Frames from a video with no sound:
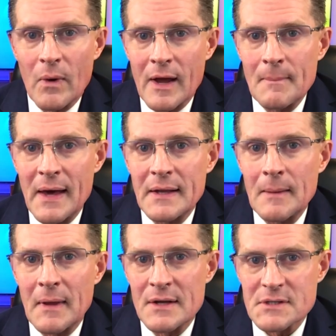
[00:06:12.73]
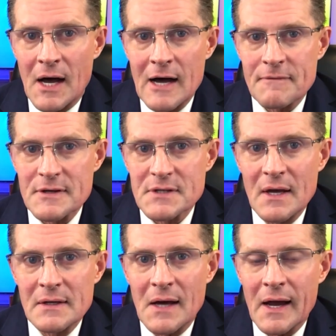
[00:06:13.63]
when I met him in his office
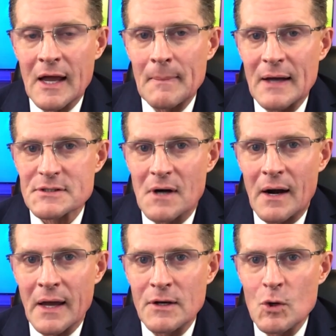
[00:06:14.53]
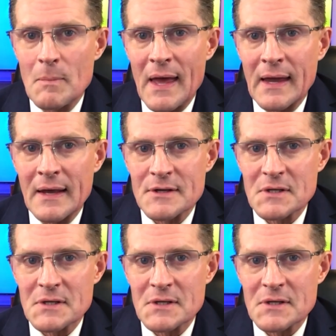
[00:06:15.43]
talking about starting a new bank in his